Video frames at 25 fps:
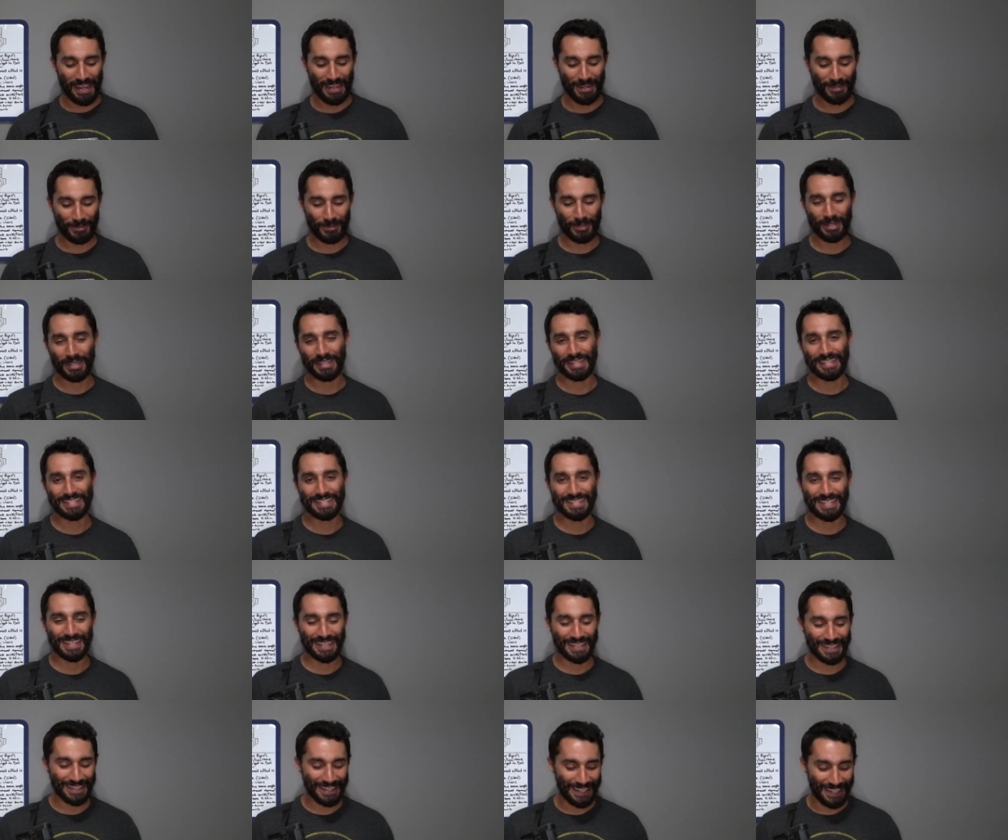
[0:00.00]

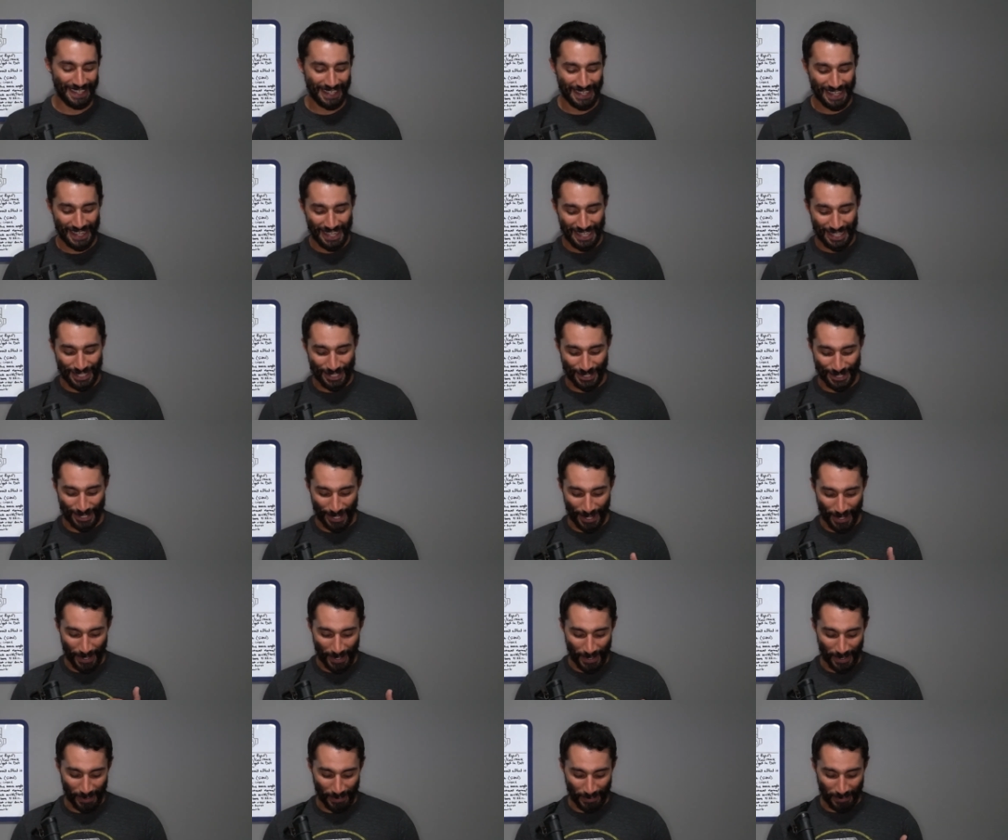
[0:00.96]
realistically.
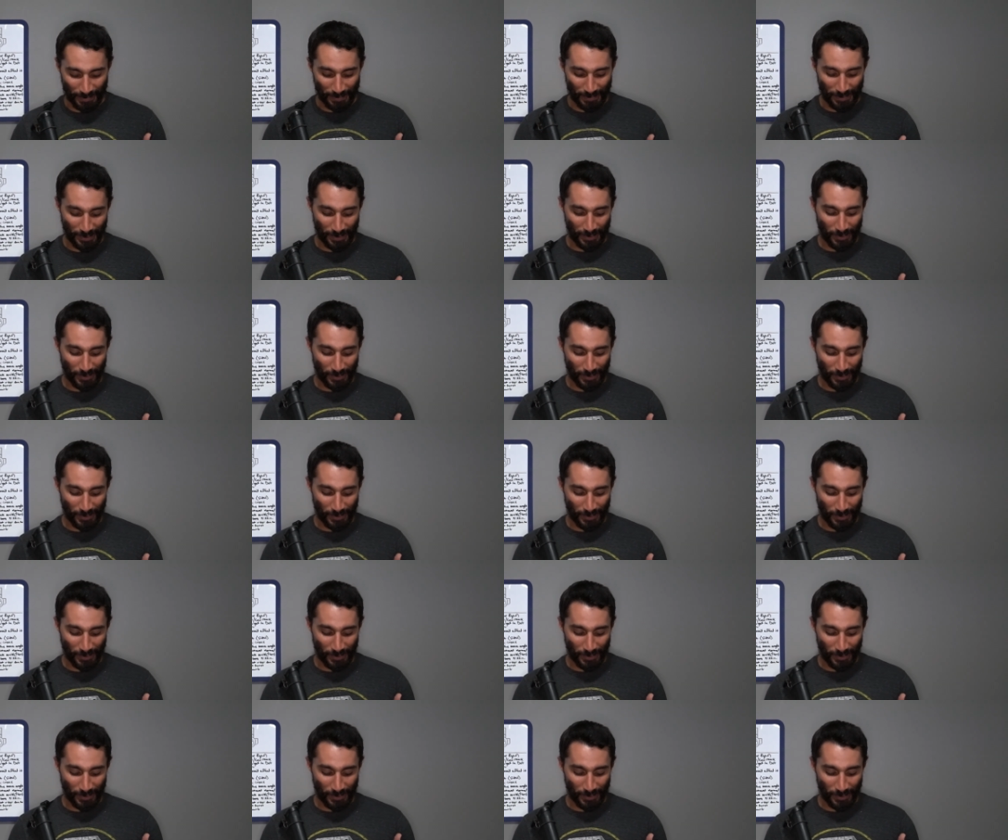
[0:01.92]
So